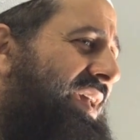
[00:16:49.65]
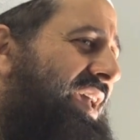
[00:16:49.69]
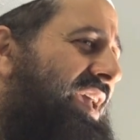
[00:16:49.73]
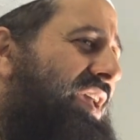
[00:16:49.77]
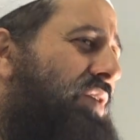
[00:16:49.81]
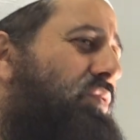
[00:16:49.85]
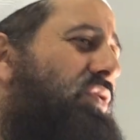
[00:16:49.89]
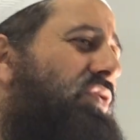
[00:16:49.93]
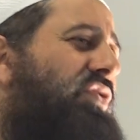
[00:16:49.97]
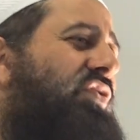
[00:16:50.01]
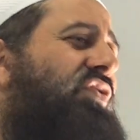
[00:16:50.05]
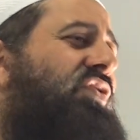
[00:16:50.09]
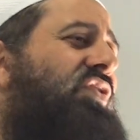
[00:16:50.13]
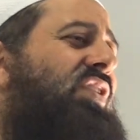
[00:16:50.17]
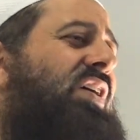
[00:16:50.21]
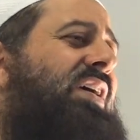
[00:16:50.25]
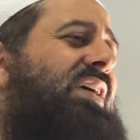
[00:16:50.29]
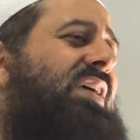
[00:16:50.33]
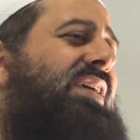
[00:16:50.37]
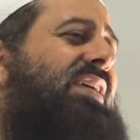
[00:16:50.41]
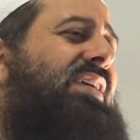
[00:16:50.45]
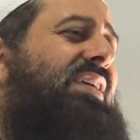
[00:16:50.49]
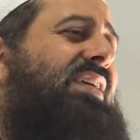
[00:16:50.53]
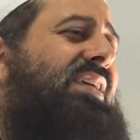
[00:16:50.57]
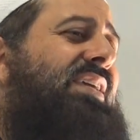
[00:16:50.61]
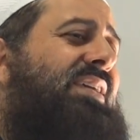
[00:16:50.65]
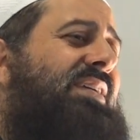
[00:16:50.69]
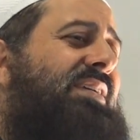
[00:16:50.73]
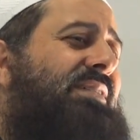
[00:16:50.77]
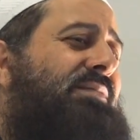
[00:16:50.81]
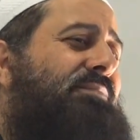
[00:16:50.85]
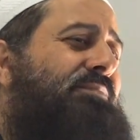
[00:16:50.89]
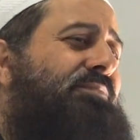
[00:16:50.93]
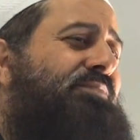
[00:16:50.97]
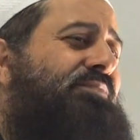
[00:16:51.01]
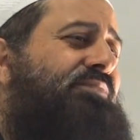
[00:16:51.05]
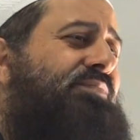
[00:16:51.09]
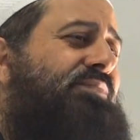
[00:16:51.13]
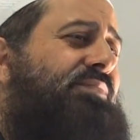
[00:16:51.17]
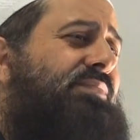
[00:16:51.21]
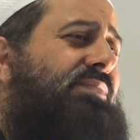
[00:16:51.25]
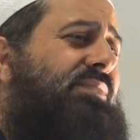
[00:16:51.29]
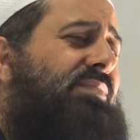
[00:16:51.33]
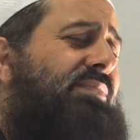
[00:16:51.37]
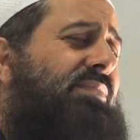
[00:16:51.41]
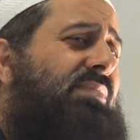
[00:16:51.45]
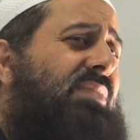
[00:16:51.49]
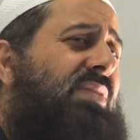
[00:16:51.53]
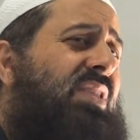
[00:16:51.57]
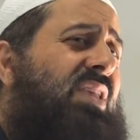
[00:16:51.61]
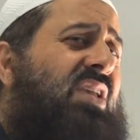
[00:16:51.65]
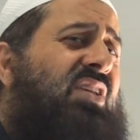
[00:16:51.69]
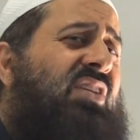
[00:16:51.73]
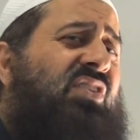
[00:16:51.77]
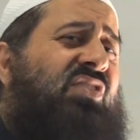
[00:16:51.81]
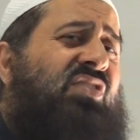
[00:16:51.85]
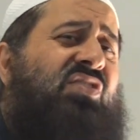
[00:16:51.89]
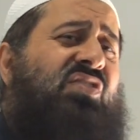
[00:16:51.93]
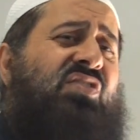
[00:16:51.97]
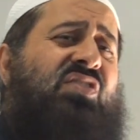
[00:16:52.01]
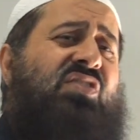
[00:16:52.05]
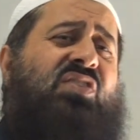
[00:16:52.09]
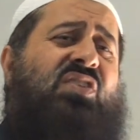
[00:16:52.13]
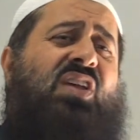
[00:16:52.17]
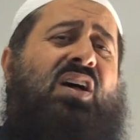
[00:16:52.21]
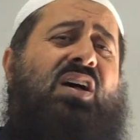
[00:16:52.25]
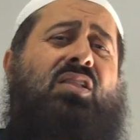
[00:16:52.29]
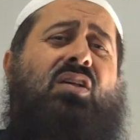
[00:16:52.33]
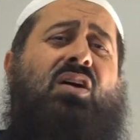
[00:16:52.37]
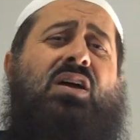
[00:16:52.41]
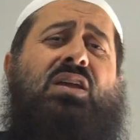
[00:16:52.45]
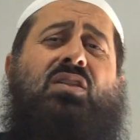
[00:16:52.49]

He would say, shall